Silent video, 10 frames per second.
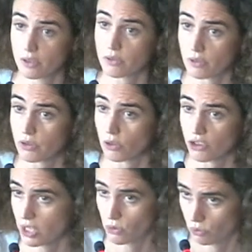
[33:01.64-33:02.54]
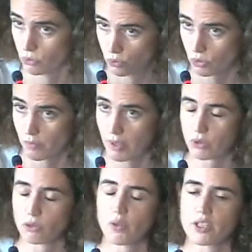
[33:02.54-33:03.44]
so just to come back
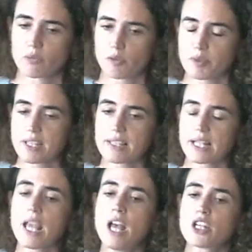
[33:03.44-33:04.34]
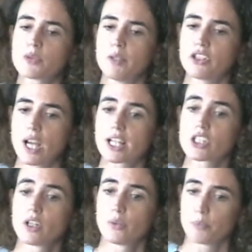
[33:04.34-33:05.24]
to your question more precisely, speech
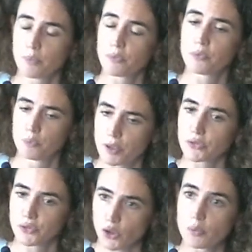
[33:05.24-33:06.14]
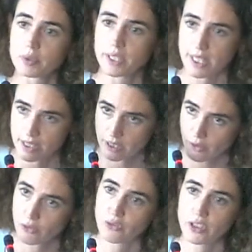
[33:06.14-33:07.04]
acts perform this
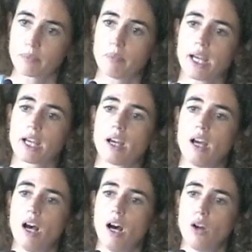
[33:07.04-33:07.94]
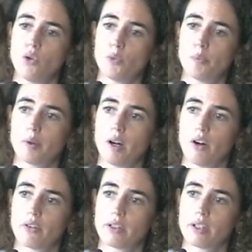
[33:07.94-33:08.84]
feedback loop
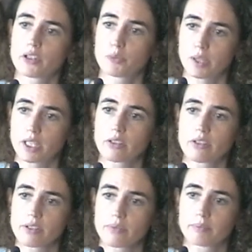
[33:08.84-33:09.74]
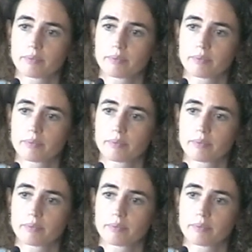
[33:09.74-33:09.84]
on speakers.